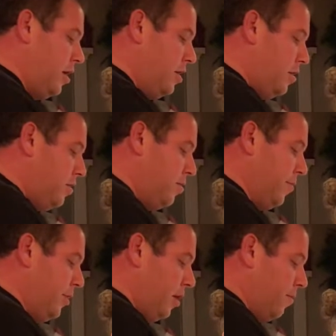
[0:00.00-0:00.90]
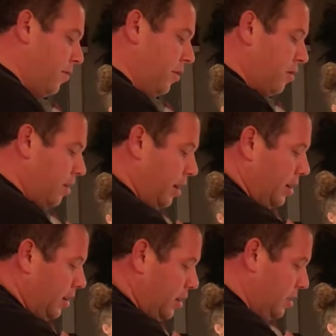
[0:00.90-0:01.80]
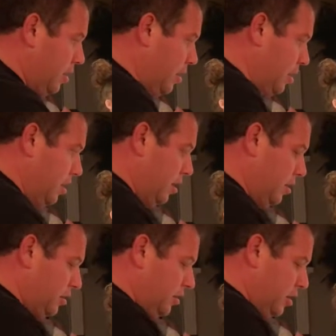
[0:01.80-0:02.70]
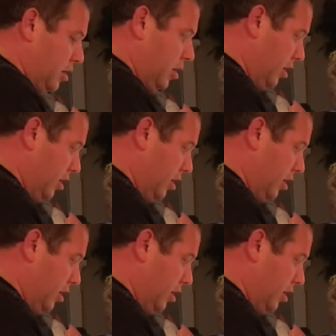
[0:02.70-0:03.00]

It'll be done real quick. It'll cook